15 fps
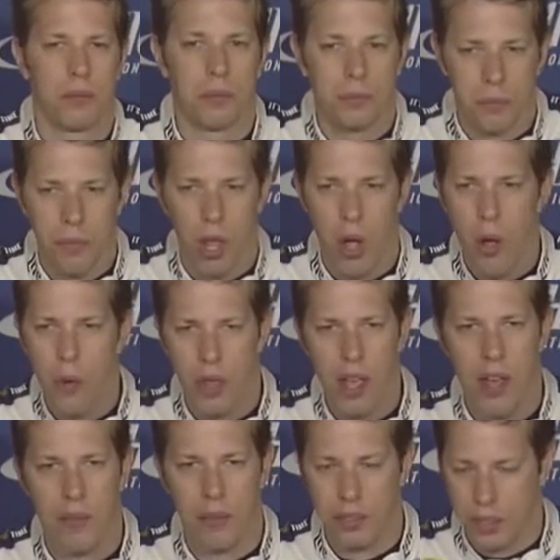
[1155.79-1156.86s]
I mean, oh
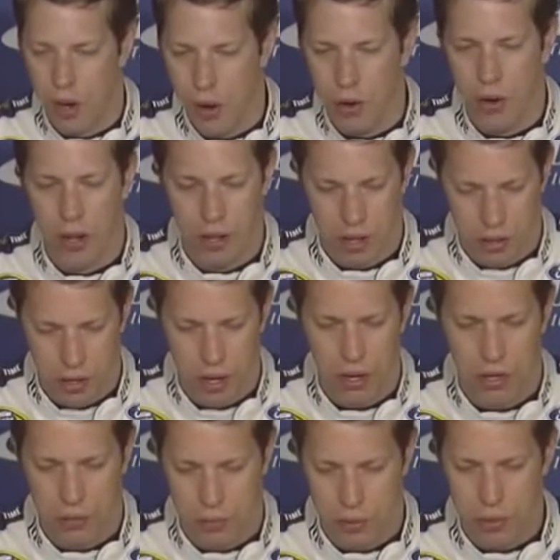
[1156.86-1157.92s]
yeah, it's harder on the
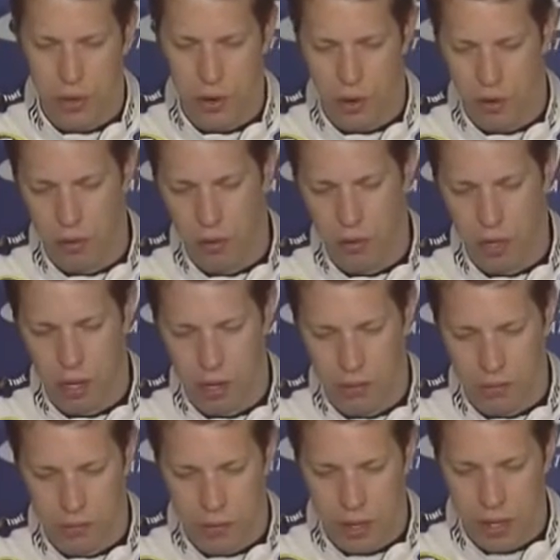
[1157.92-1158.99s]
engineers for sure. You know,
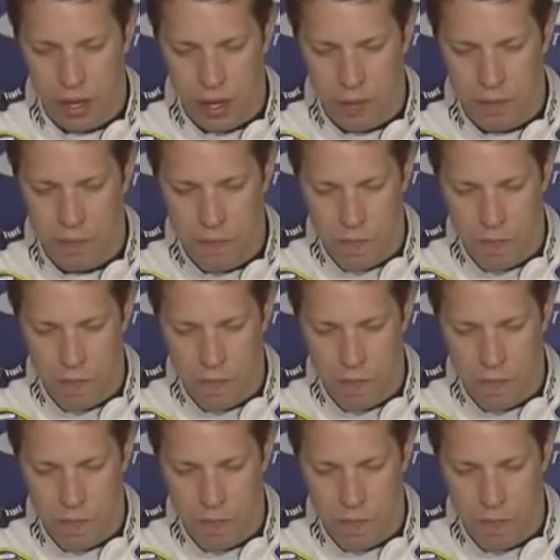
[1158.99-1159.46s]
they uh,